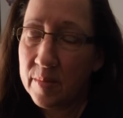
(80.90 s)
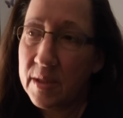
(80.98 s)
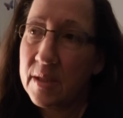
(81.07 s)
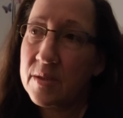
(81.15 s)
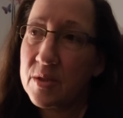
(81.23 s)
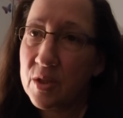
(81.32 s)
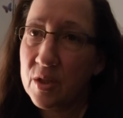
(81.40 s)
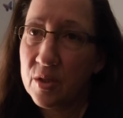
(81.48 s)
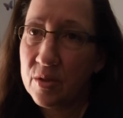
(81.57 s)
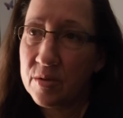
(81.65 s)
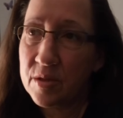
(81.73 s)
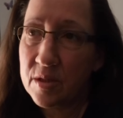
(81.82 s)
But there's a
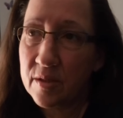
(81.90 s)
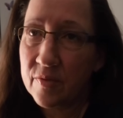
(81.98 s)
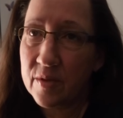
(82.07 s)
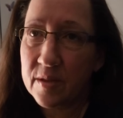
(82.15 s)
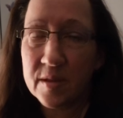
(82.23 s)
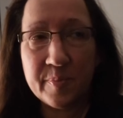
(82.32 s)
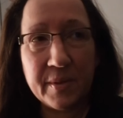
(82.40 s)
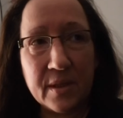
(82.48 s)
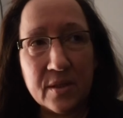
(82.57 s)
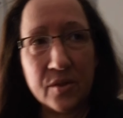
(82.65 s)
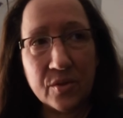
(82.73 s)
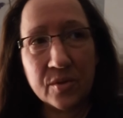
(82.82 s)
huge difference
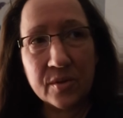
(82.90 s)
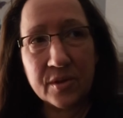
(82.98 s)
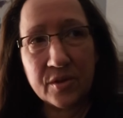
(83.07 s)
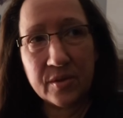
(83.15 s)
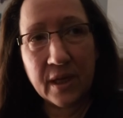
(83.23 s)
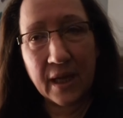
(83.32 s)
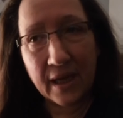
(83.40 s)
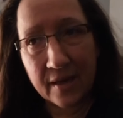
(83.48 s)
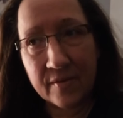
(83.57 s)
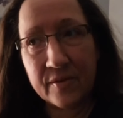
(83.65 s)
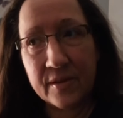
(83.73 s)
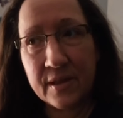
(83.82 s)
being told you
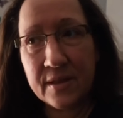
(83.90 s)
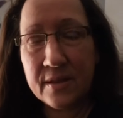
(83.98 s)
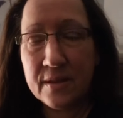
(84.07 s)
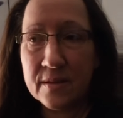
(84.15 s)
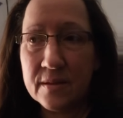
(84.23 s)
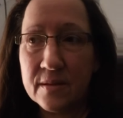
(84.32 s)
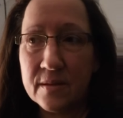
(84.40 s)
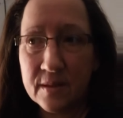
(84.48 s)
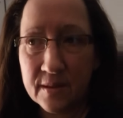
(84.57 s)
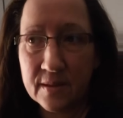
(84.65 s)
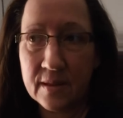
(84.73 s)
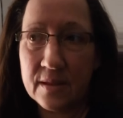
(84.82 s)
have a
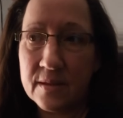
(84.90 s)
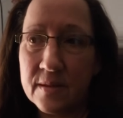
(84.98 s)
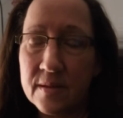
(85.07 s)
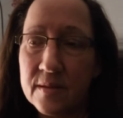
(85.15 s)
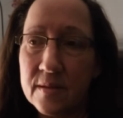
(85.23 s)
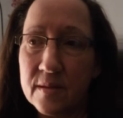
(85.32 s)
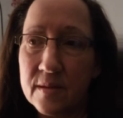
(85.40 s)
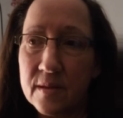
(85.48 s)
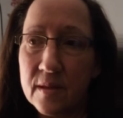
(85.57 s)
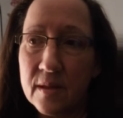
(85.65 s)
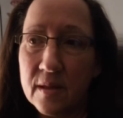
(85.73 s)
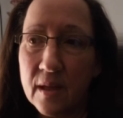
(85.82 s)
disease
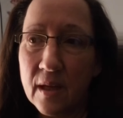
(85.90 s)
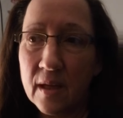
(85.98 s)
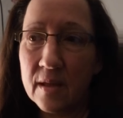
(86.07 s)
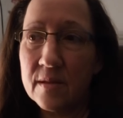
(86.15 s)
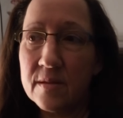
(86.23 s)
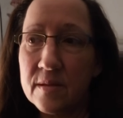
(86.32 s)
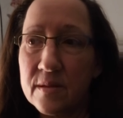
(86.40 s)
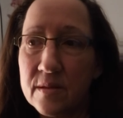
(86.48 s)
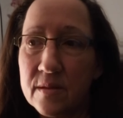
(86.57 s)
and